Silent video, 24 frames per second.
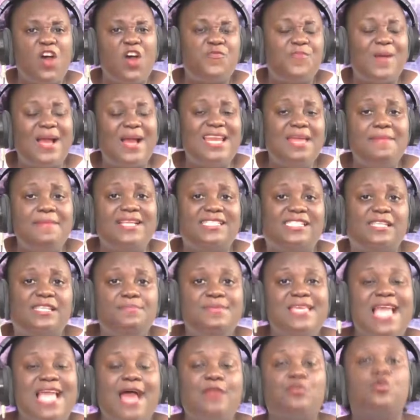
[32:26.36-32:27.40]
of parliament to
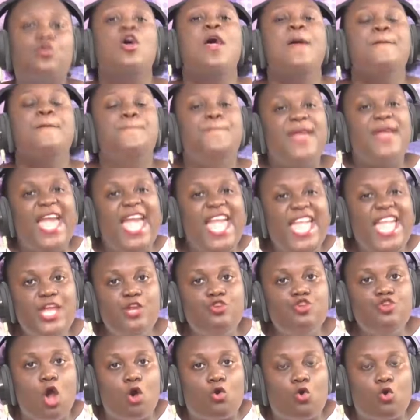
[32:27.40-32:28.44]
be
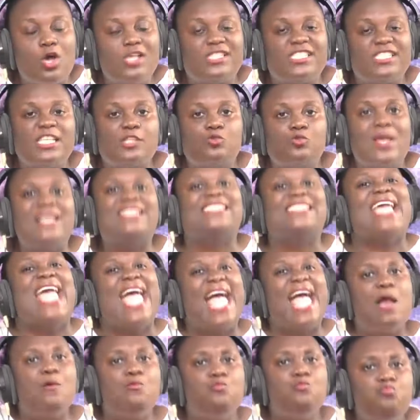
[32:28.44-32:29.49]
in your constituency
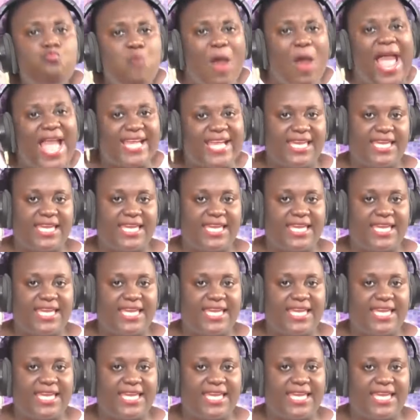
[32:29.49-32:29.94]
and work.